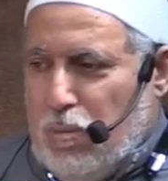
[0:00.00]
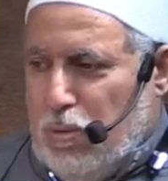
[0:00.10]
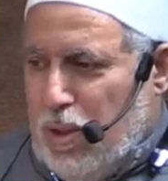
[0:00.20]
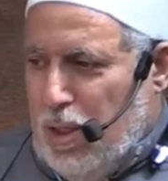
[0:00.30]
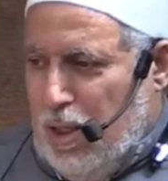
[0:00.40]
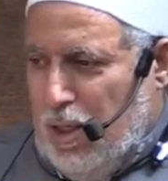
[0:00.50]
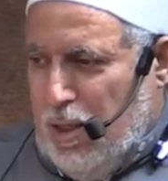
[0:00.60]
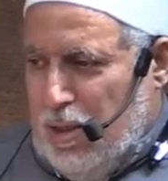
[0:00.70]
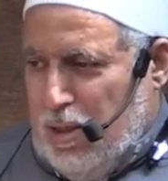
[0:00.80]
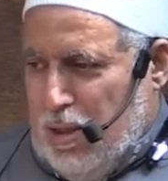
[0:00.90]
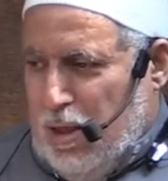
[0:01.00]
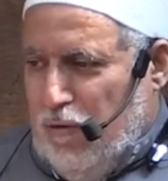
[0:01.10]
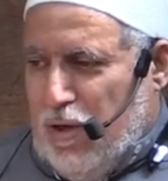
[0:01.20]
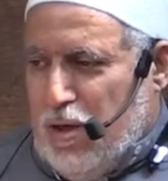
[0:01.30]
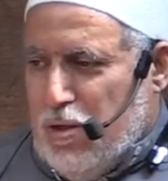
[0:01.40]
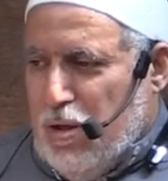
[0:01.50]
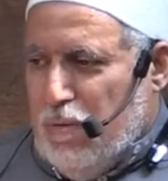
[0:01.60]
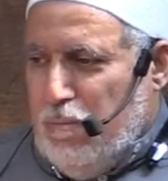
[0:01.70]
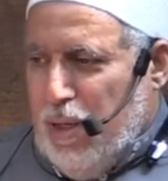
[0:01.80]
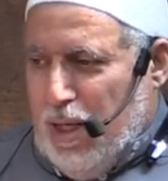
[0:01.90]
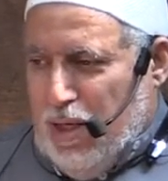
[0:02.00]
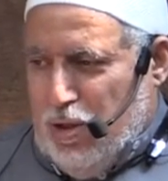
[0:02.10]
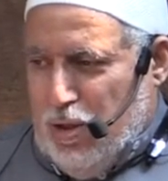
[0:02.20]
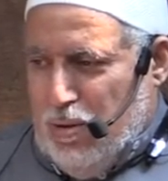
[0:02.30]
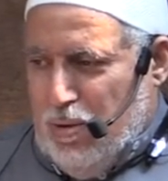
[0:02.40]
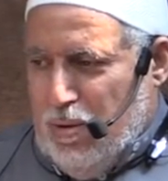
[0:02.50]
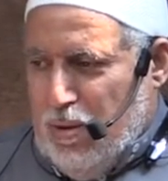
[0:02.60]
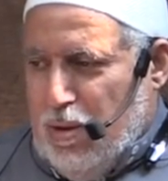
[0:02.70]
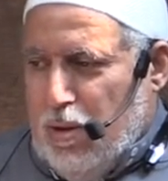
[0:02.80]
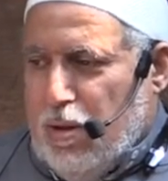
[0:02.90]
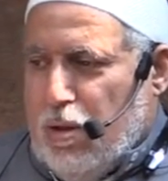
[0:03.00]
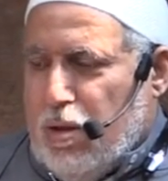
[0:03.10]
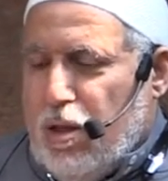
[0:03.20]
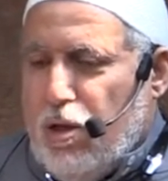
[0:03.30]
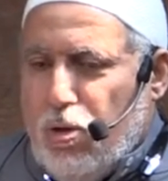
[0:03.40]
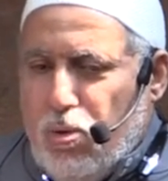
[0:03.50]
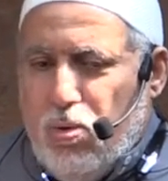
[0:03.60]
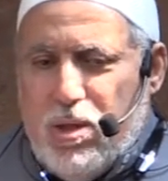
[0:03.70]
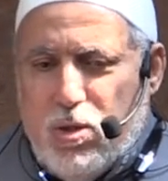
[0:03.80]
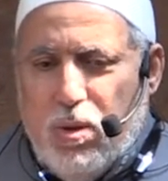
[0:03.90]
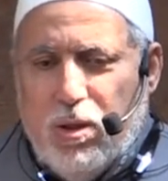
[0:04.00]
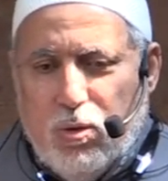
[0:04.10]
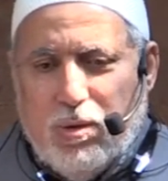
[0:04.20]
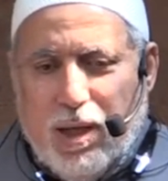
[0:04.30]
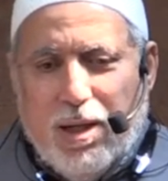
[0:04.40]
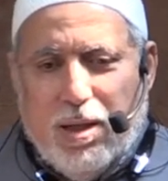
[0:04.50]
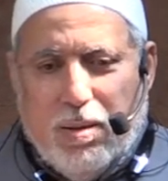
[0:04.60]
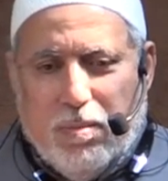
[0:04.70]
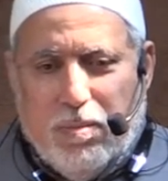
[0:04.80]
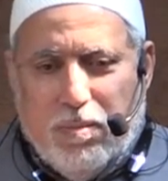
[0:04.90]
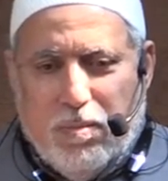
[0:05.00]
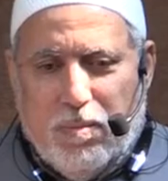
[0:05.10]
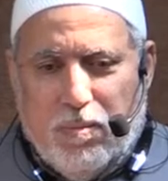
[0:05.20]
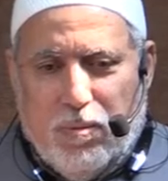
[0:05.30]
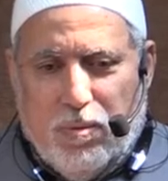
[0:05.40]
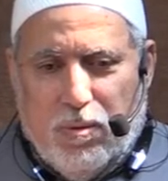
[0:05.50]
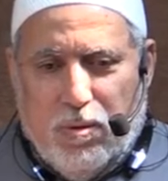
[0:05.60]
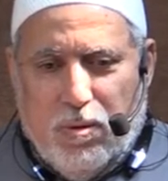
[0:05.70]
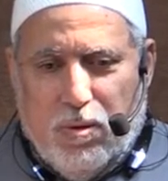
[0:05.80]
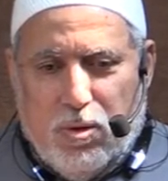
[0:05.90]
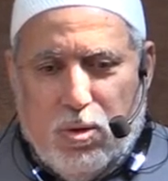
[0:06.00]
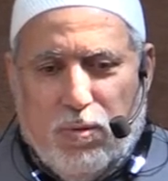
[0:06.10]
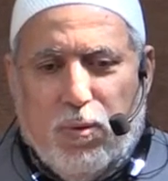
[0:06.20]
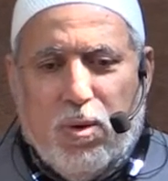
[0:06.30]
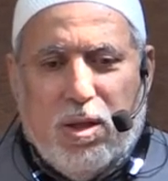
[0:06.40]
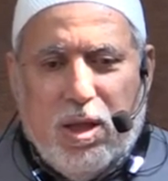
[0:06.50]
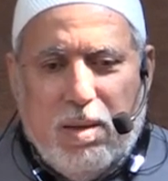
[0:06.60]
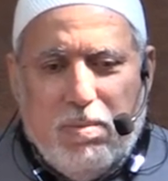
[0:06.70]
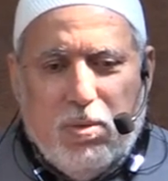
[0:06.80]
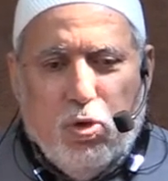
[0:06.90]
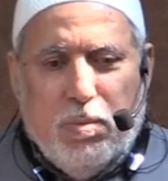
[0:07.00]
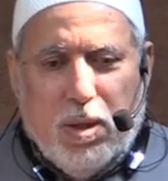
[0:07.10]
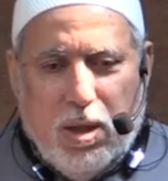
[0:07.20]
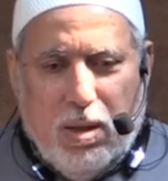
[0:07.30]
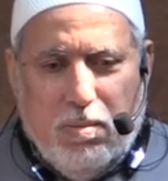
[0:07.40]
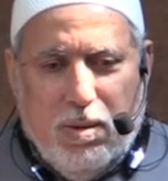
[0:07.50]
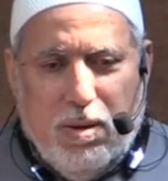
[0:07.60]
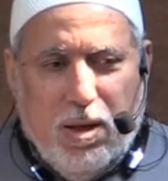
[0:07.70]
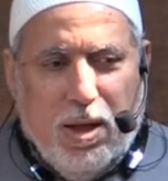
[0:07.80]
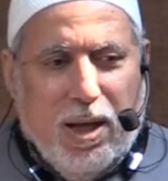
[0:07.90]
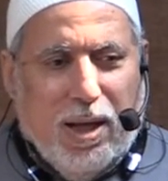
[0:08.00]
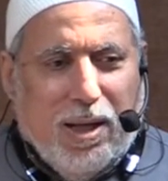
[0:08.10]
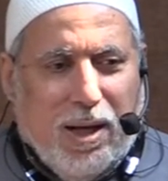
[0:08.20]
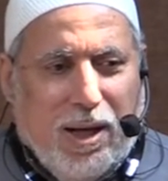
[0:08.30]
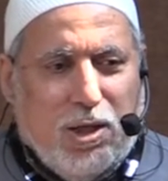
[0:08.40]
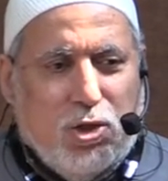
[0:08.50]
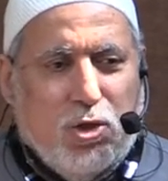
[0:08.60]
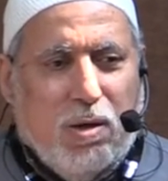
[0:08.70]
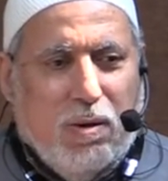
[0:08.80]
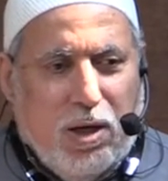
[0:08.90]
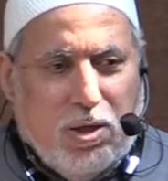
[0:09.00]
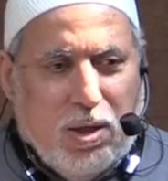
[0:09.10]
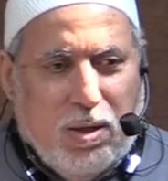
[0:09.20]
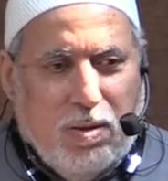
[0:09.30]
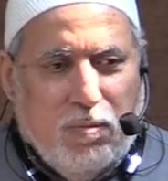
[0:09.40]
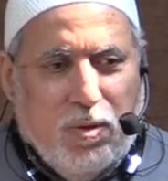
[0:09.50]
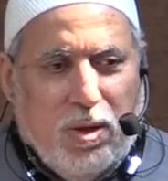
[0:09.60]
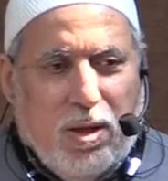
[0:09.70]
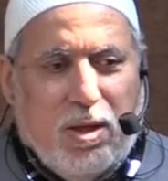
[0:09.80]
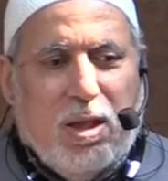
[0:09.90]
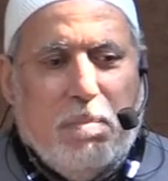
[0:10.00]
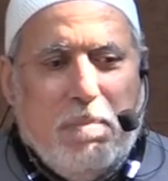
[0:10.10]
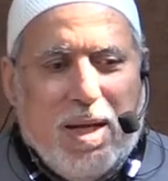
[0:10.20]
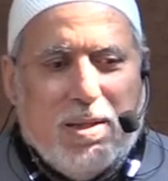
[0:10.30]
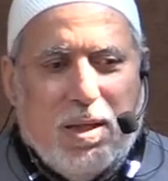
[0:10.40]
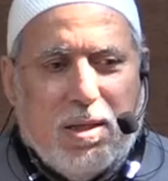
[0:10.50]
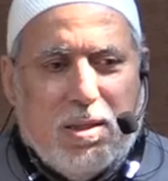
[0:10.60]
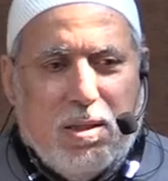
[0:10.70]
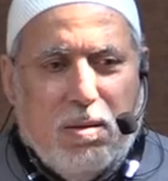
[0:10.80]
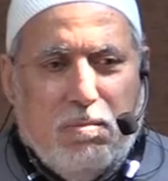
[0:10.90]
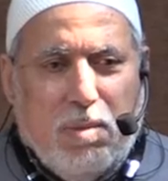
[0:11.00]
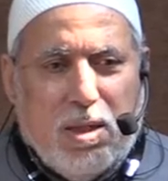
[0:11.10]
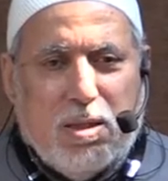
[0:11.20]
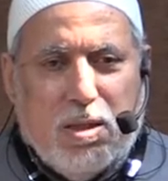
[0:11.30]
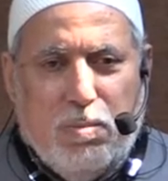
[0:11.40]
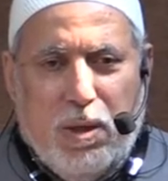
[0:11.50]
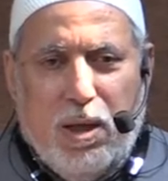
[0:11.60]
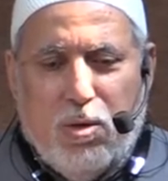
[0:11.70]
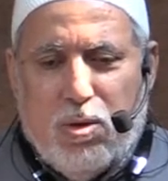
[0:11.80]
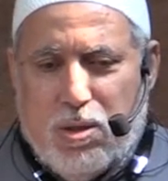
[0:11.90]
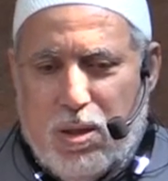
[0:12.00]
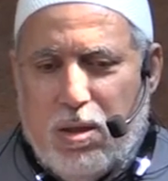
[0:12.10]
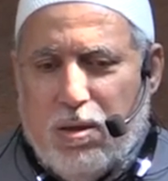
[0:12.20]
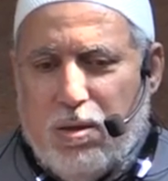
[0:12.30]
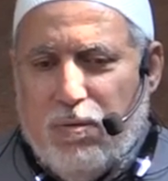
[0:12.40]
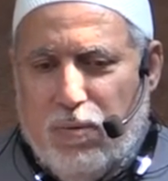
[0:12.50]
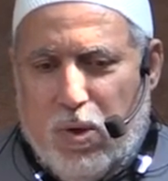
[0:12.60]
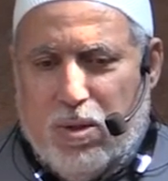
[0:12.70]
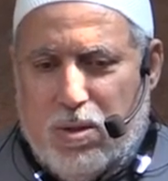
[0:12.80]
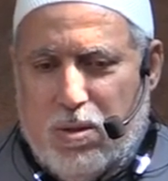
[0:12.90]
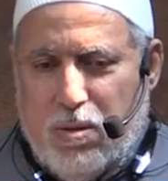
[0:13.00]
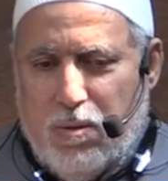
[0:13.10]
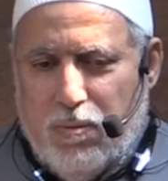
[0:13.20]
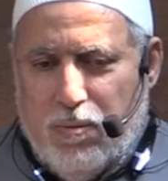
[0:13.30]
the community, if it is not me and you, then who is going to tell them? So for them to become a great generation, the basics must be considered first.